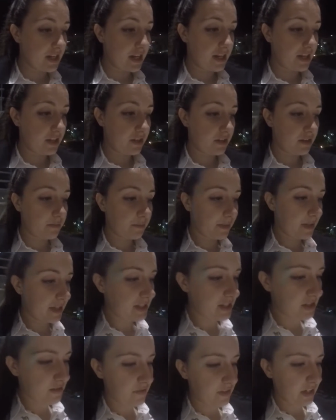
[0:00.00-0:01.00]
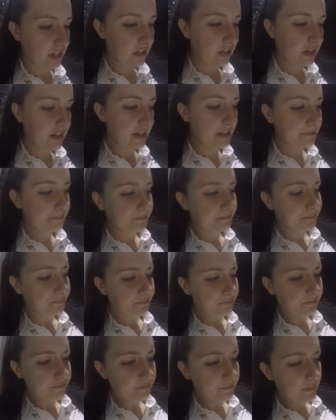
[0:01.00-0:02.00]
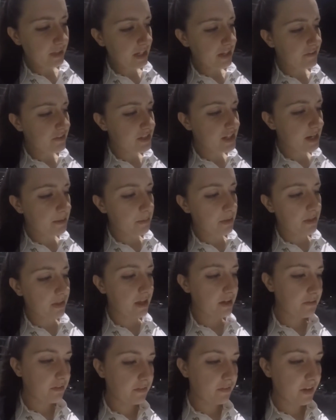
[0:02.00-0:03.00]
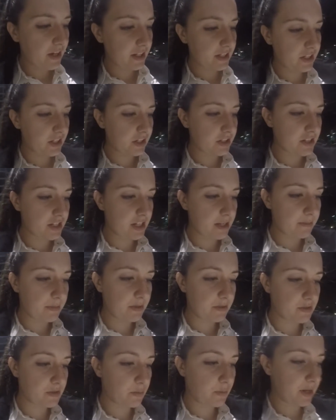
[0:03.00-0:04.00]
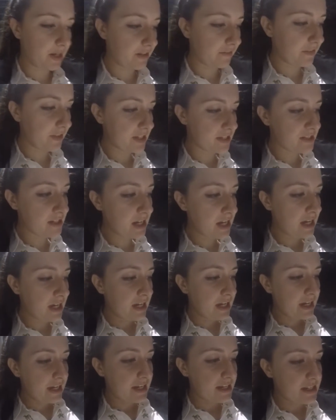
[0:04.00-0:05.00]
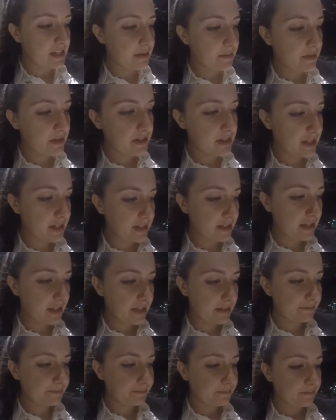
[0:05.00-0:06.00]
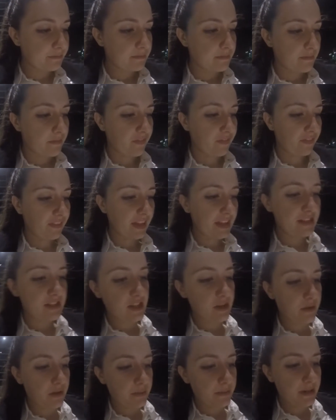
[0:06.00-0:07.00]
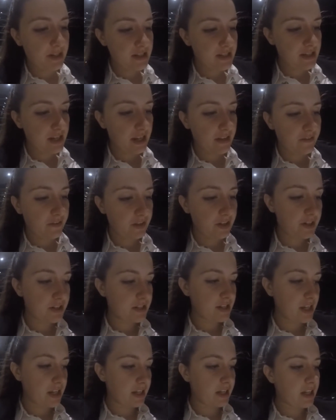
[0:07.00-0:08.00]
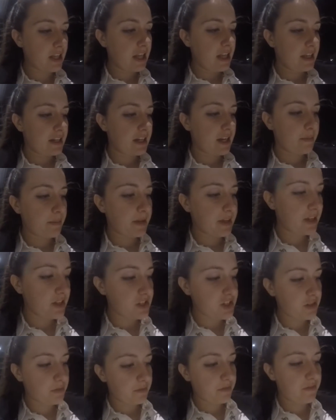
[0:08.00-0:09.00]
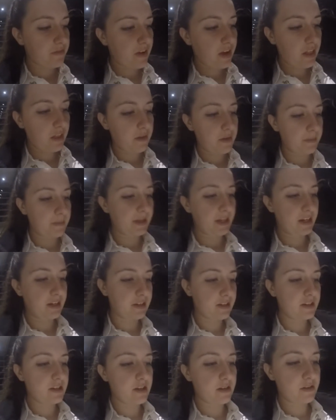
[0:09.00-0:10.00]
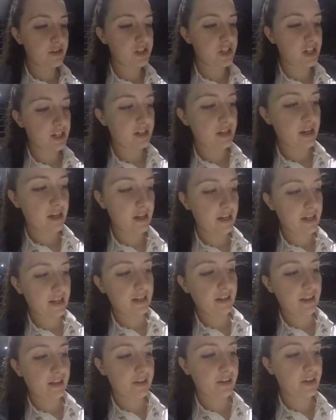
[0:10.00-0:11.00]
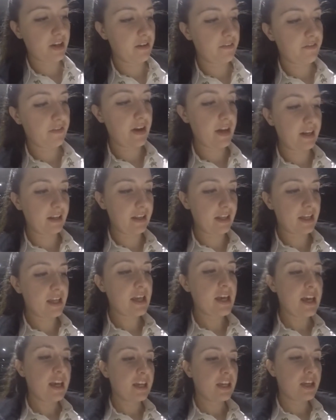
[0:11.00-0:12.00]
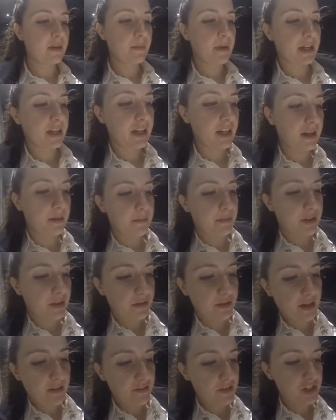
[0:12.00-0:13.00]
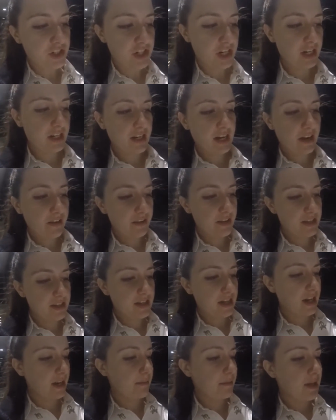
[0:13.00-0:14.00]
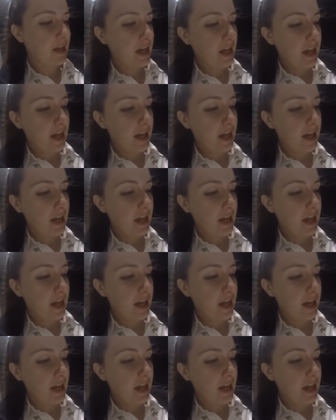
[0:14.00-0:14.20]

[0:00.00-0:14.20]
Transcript: yet he couldn't place his finger on it. Every time the thought of Yvonne occurred to him, he was aware of this. He seemed indeed then as though he must stay for her sake, not because she would follow him here. No, she had gone. He'd let her go, finally. Hugh might come, though never she, not this time.